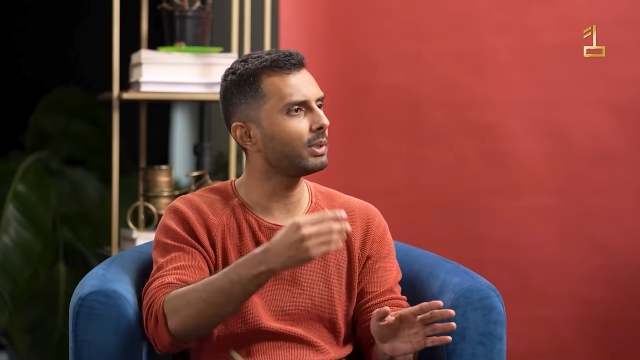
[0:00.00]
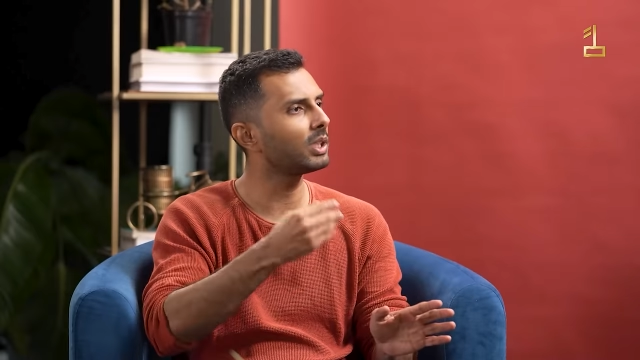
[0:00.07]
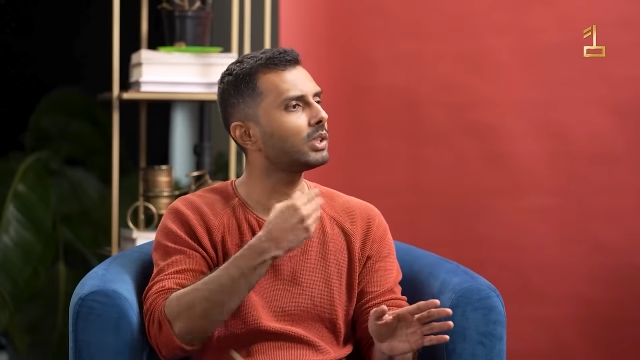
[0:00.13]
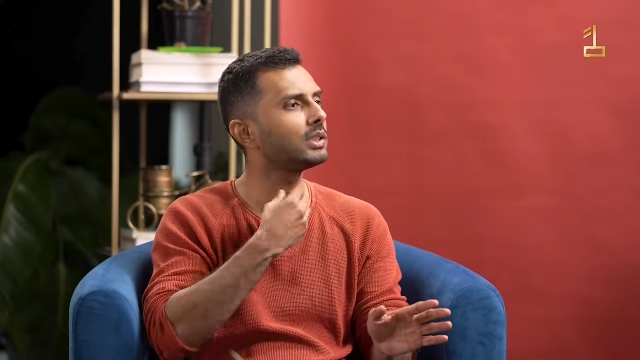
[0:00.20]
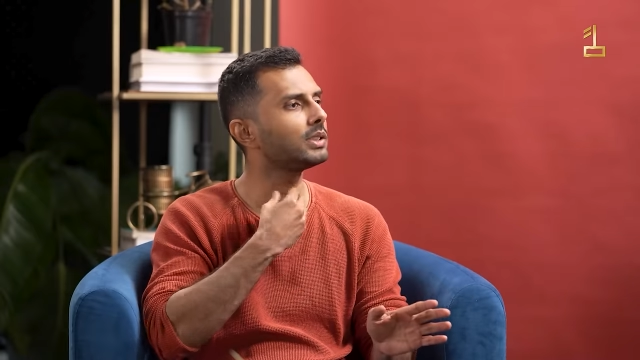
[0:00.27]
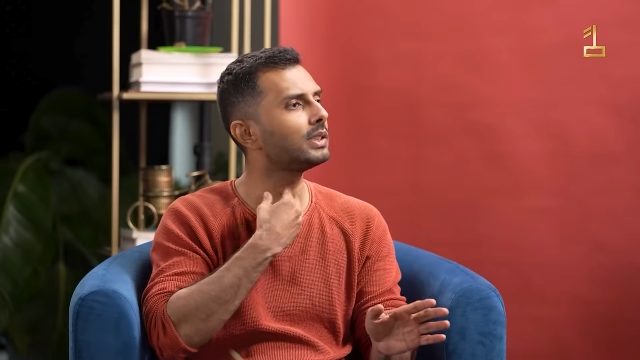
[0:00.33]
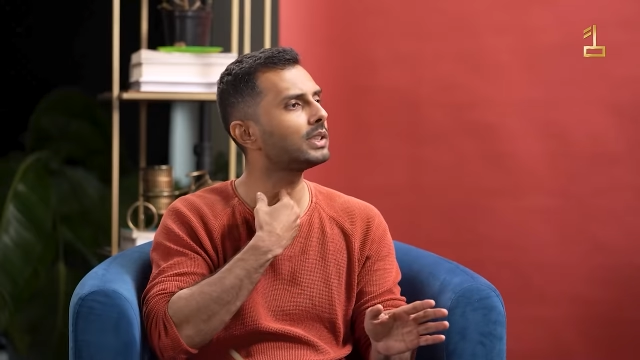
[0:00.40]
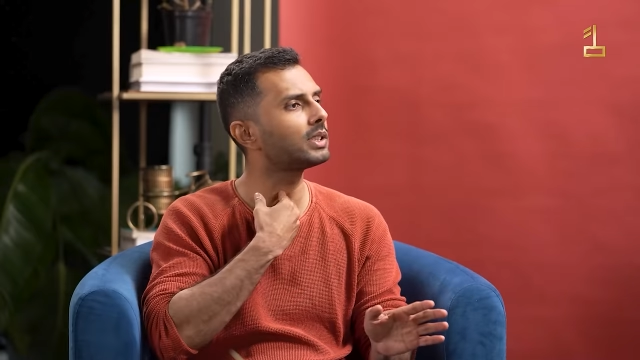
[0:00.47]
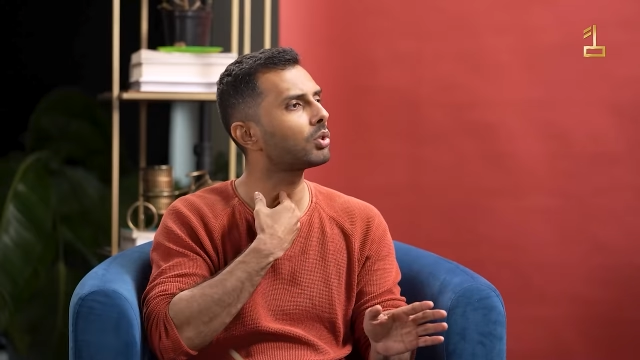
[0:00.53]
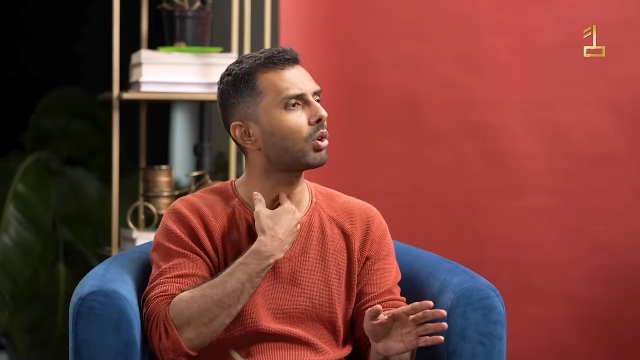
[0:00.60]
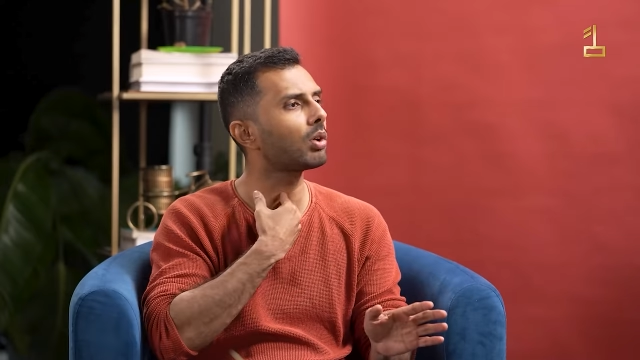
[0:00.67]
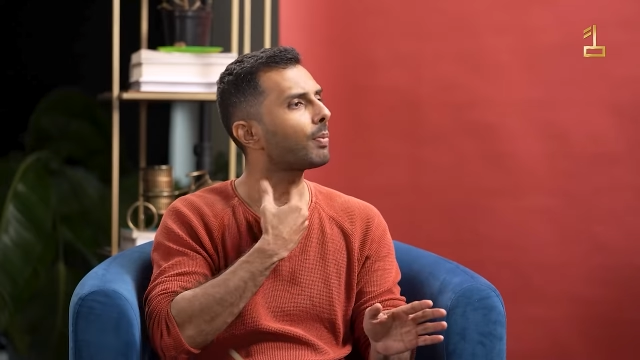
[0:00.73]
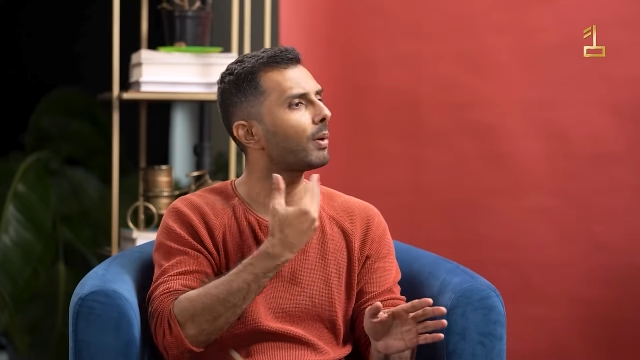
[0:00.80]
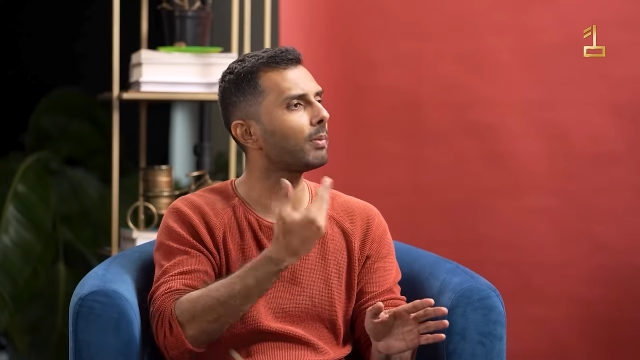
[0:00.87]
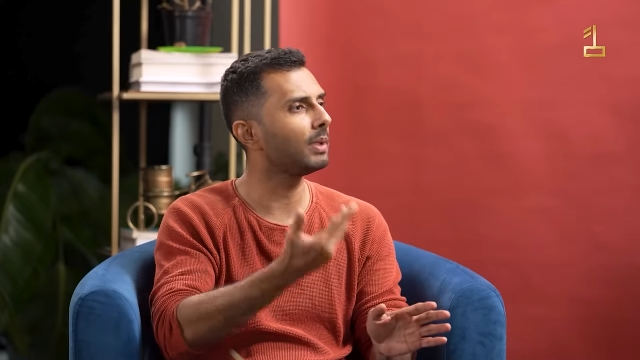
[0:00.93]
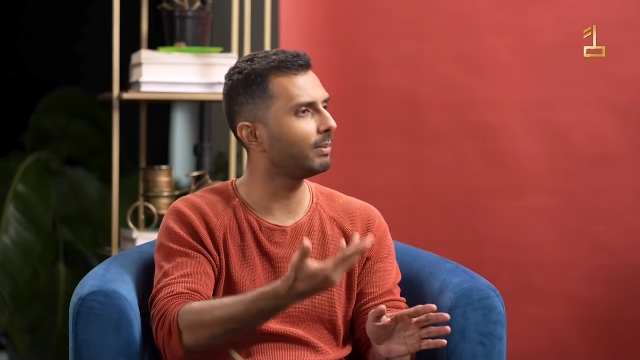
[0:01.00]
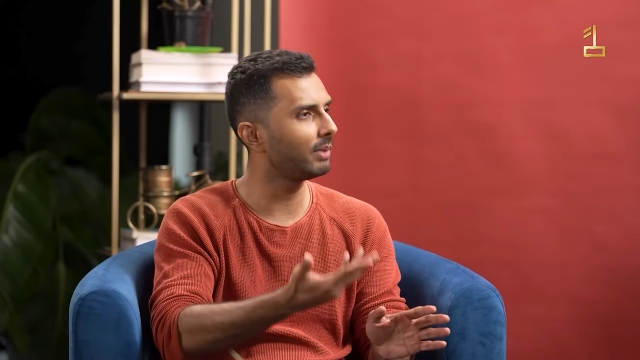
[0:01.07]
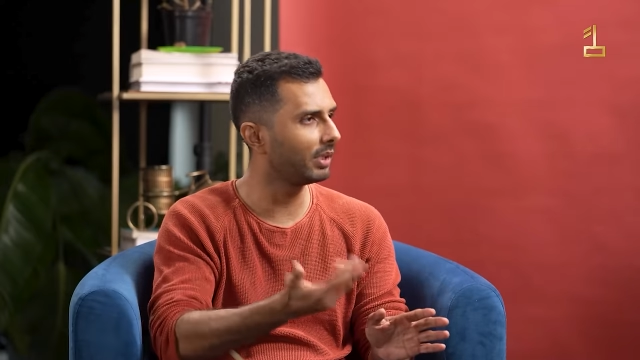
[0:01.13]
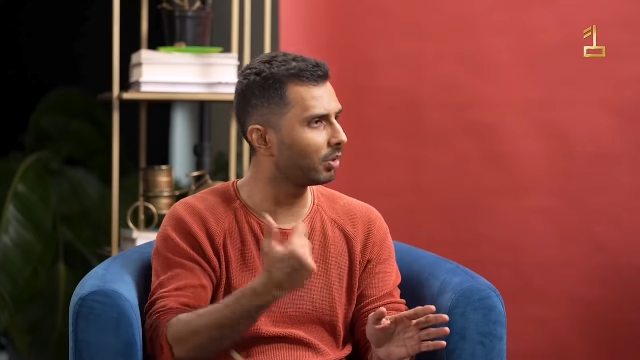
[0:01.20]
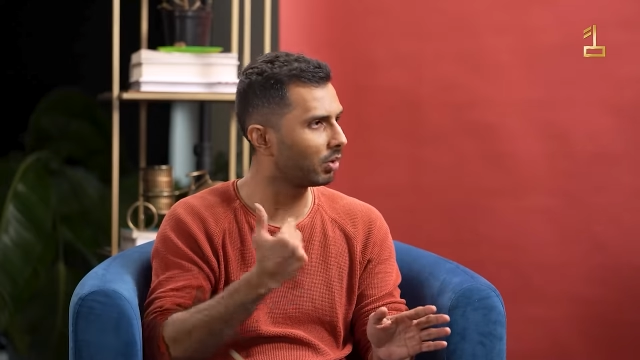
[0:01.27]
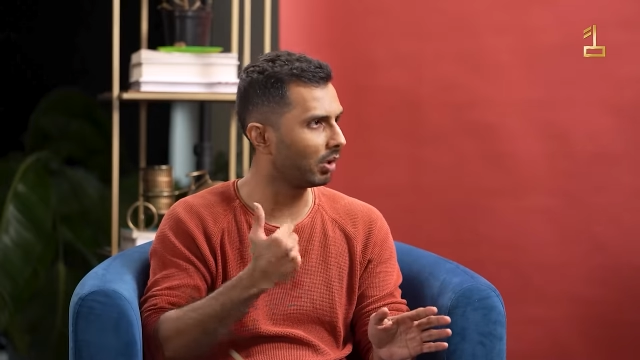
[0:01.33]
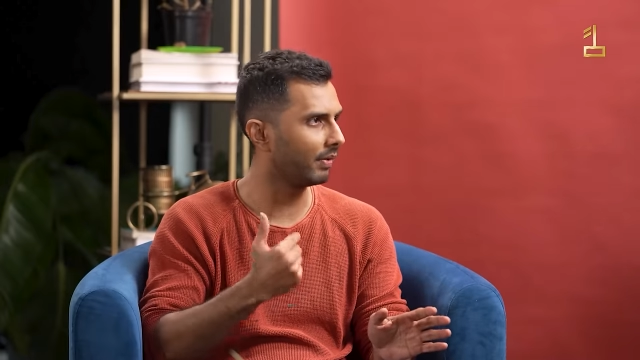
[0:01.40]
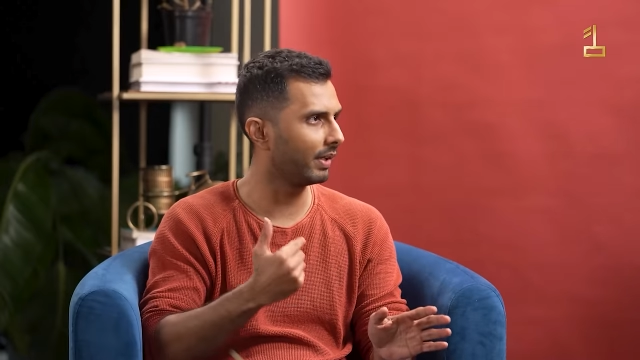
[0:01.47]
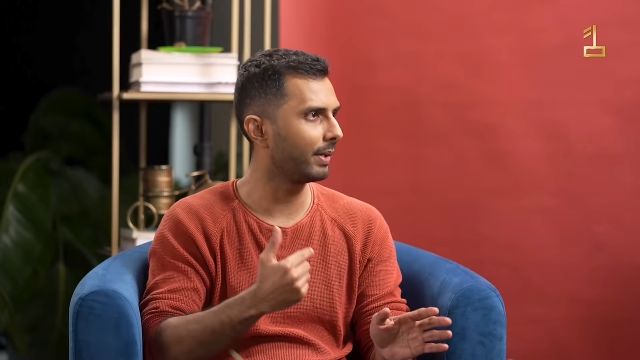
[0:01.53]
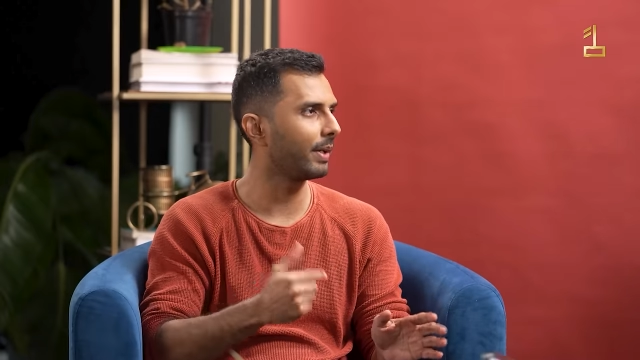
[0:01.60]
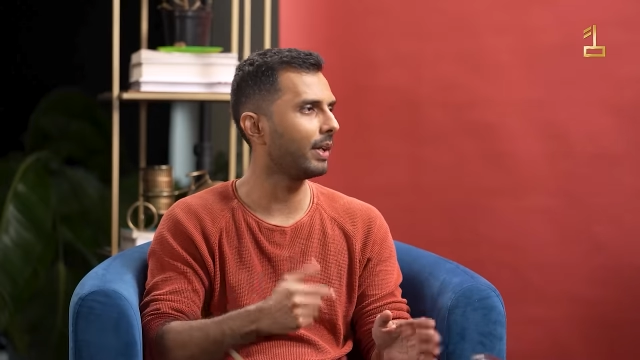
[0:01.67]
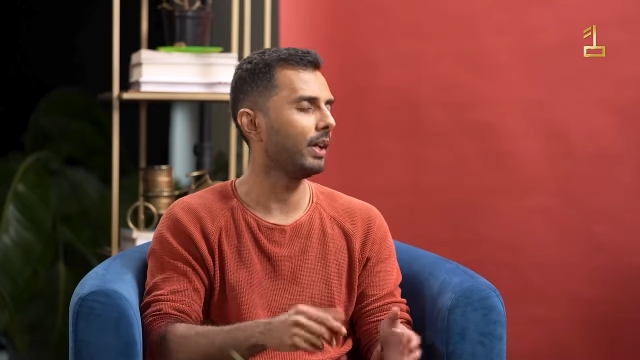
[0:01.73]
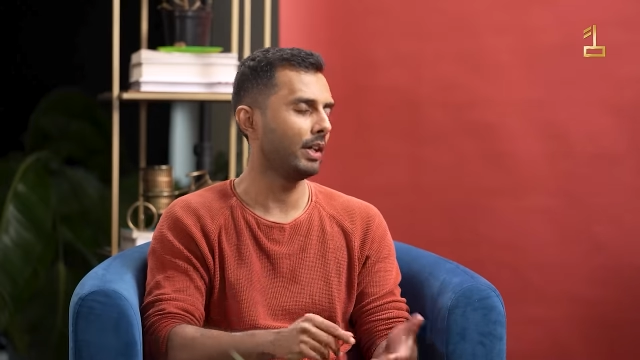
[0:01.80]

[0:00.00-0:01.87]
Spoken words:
because this throat problem didn't go away.